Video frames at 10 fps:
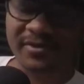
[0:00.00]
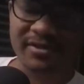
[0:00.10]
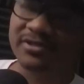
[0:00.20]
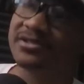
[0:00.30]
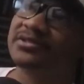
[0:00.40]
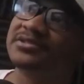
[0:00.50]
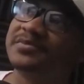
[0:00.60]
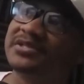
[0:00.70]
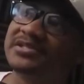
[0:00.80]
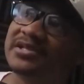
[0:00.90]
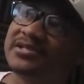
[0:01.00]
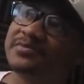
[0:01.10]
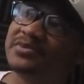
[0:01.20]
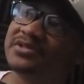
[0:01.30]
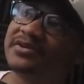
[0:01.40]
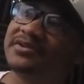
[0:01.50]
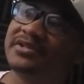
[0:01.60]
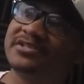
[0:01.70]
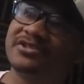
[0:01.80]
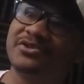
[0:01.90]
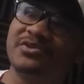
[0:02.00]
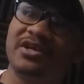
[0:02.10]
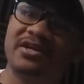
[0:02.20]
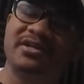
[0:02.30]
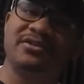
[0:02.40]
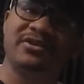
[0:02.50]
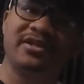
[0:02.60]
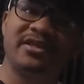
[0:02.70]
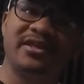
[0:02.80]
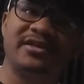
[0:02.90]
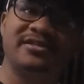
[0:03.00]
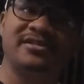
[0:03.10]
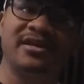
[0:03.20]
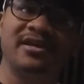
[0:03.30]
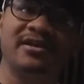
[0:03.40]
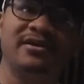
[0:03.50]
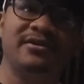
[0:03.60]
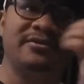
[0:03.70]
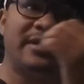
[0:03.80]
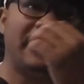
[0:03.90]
young to me these days. But there are these 2 young-looking kids that,